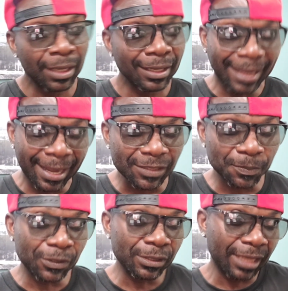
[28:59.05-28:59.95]

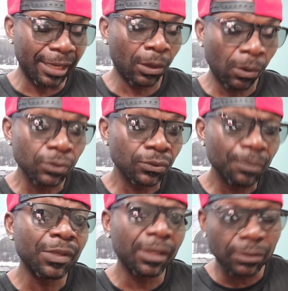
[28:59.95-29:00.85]
Kaspa can also
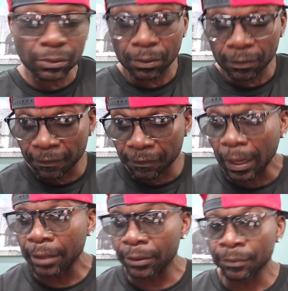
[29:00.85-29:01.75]
be a store of
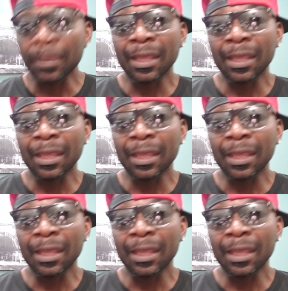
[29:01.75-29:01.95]
value.